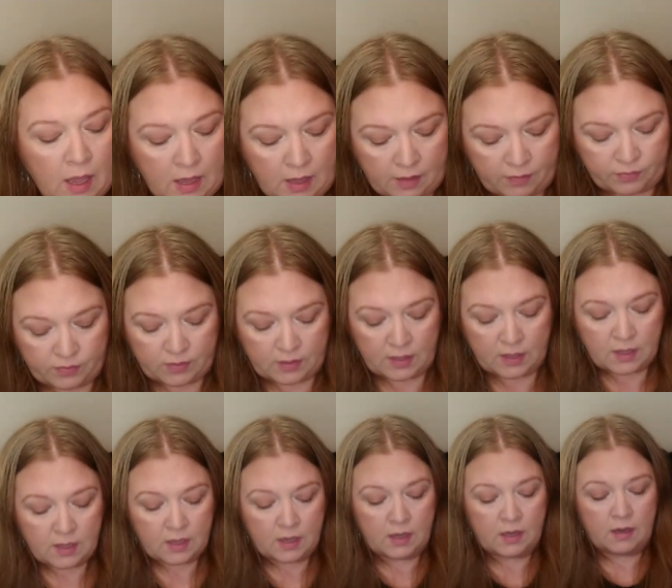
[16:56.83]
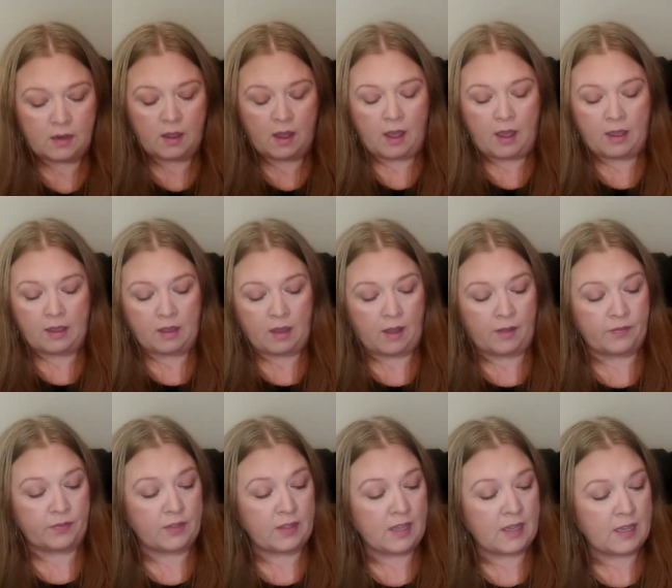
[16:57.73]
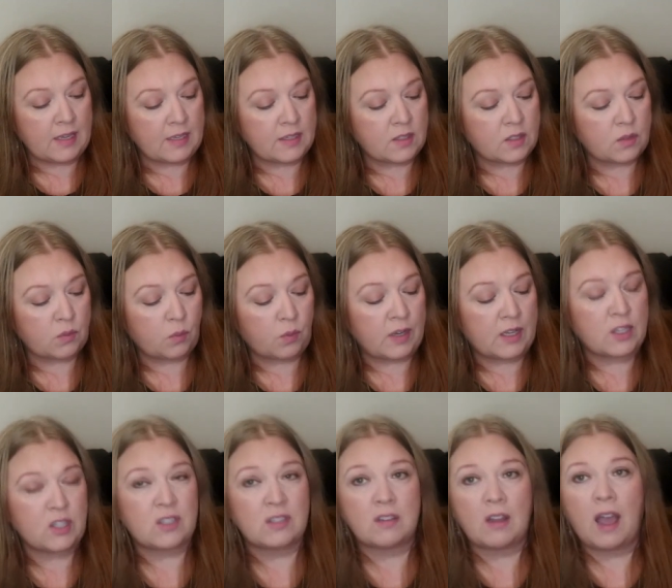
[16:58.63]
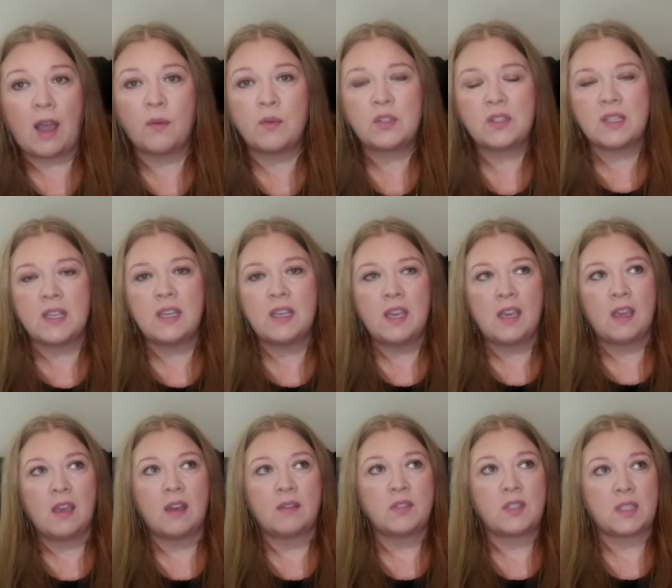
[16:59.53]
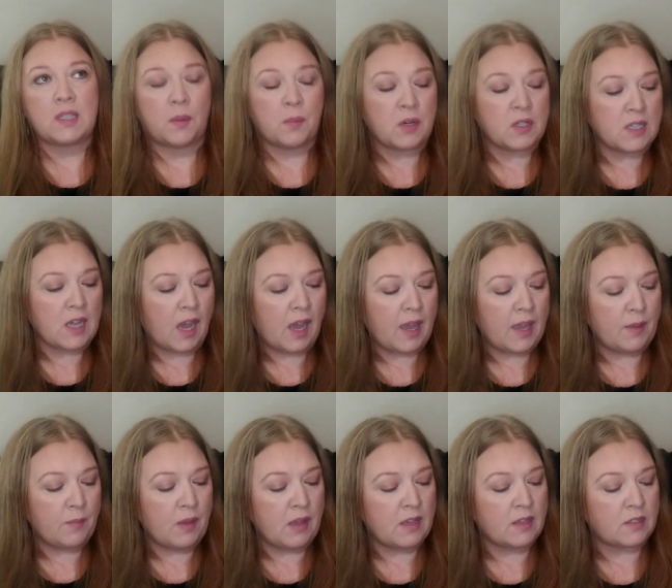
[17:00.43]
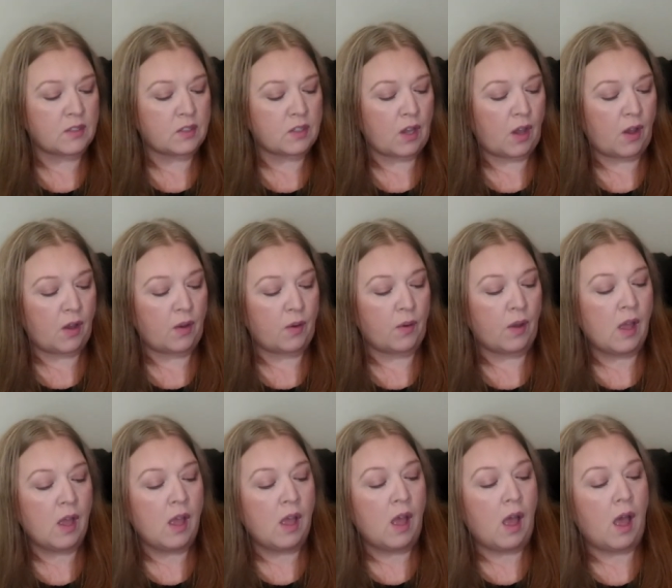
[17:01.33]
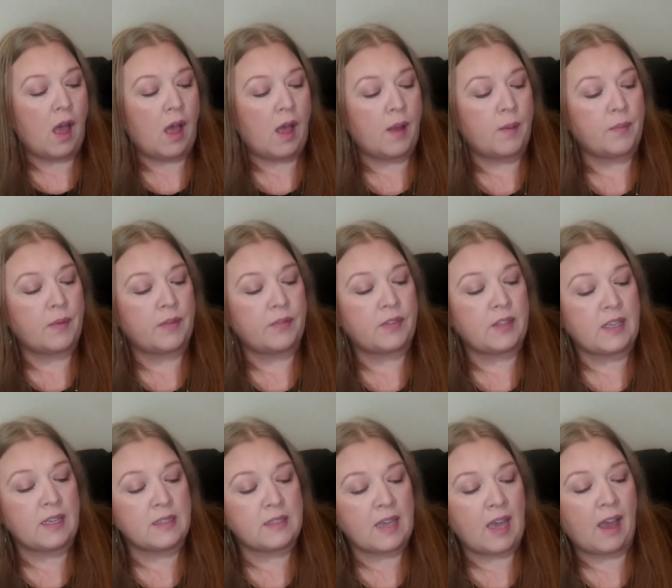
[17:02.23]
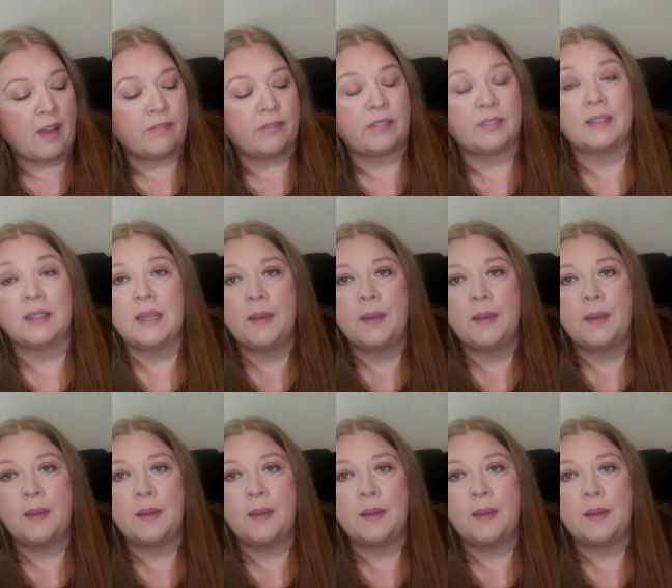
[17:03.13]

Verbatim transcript: And then I got these, which I was thinking of summertime. So um, these have